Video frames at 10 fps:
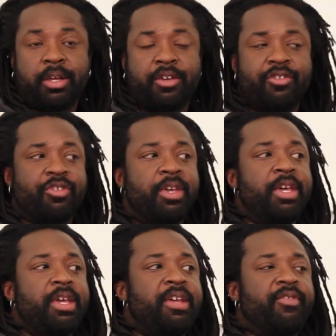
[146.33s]
Because
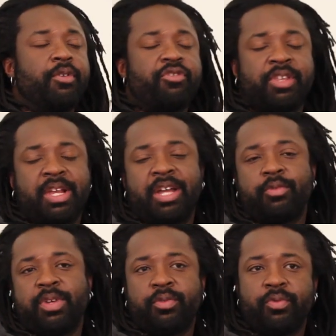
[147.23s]
if there's an
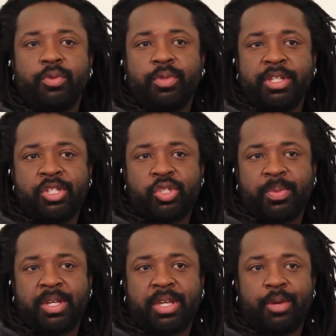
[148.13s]
unwritten rule in
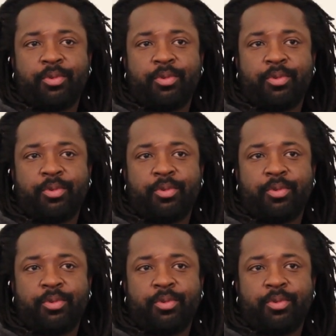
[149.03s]
Jamaica,